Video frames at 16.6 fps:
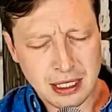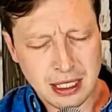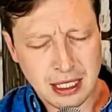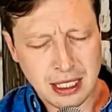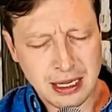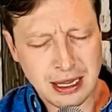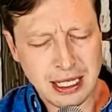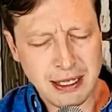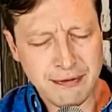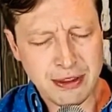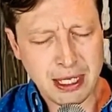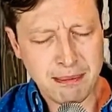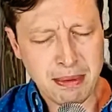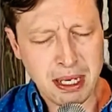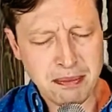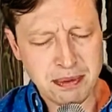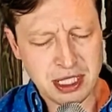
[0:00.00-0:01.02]
and lift
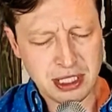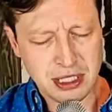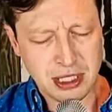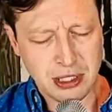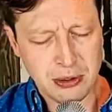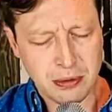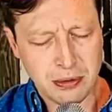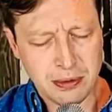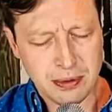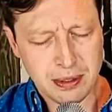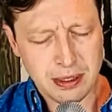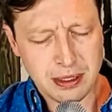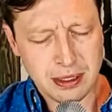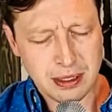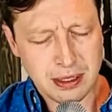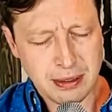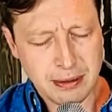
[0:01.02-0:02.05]
them up to you.
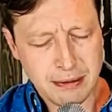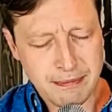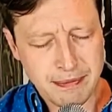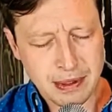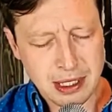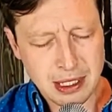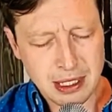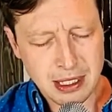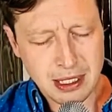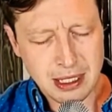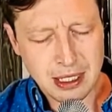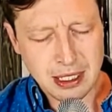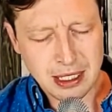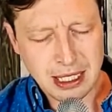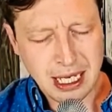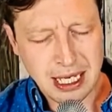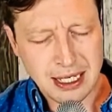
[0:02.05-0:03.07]

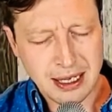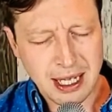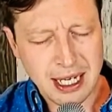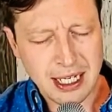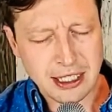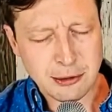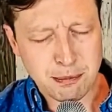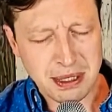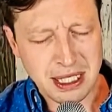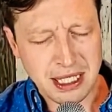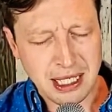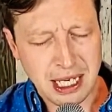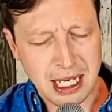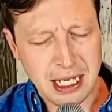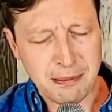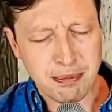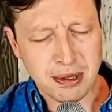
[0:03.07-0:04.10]
God, let us
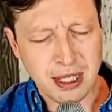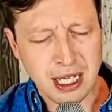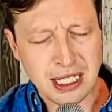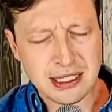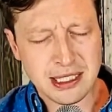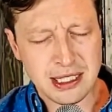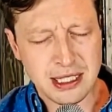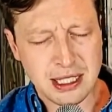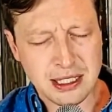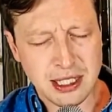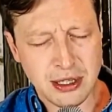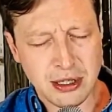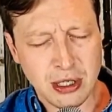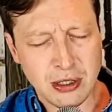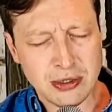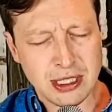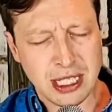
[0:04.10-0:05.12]
be a blessing unto
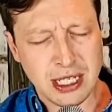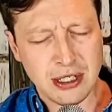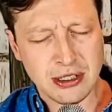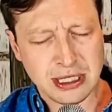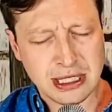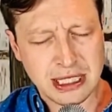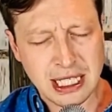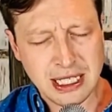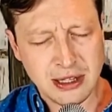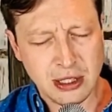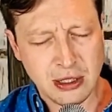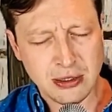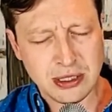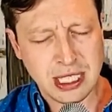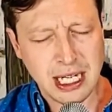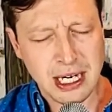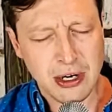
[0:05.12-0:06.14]
those that are sick,
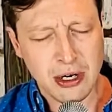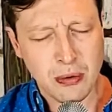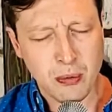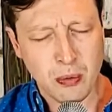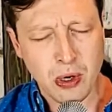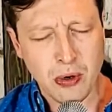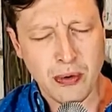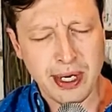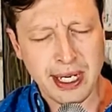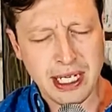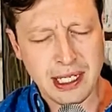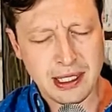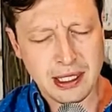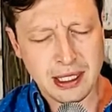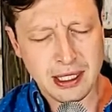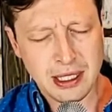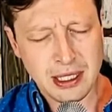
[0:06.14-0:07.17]
those that are
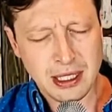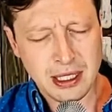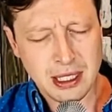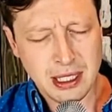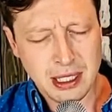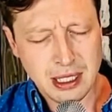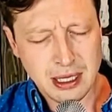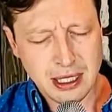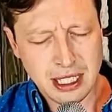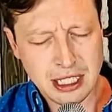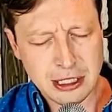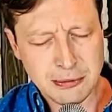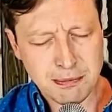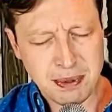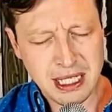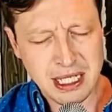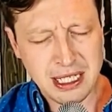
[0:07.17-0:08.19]
worried. Let
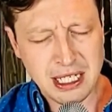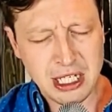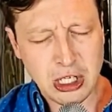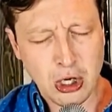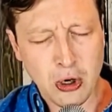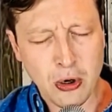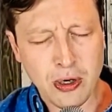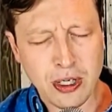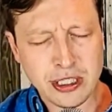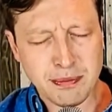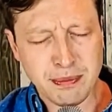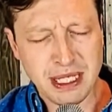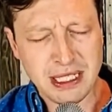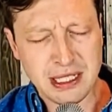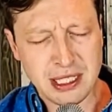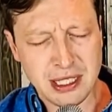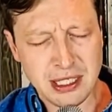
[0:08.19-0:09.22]
us be an
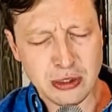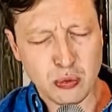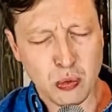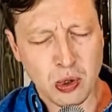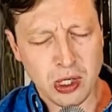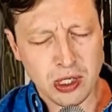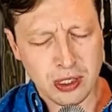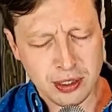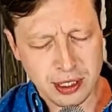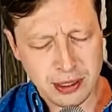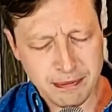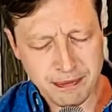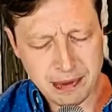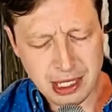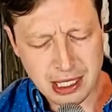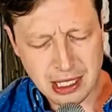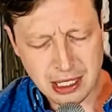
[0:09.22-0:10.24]
encouragement to this
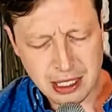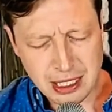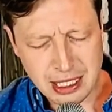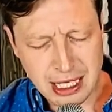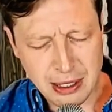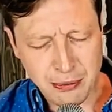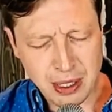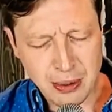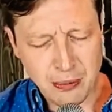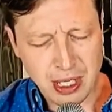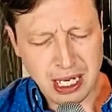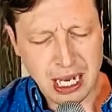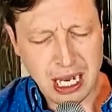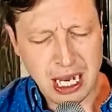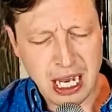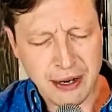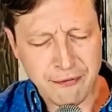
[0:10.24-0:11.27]
world. God, we want
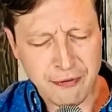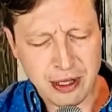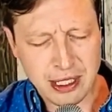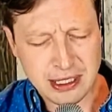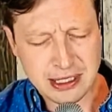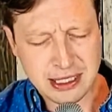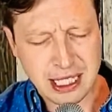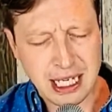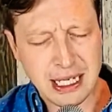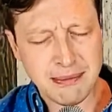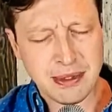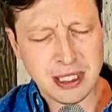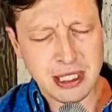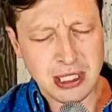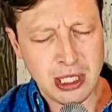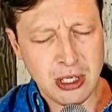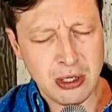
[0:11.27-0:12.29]
to offer this time
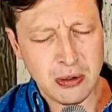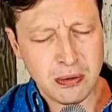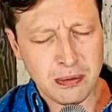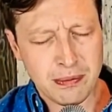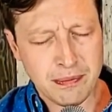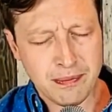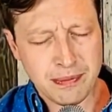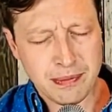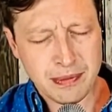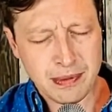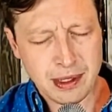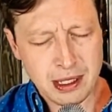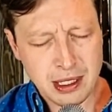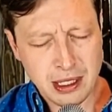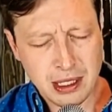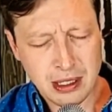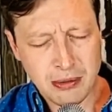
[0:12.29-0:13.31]
to you
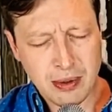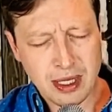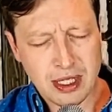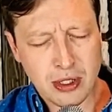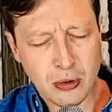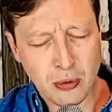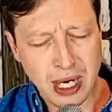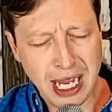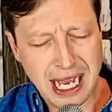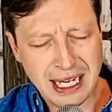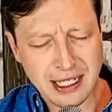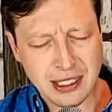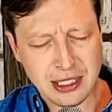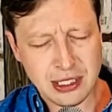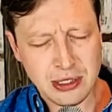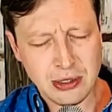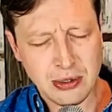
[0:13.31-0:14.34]
with
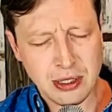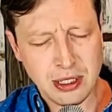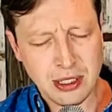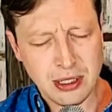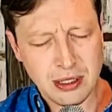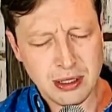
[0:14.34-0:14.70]
gratitude,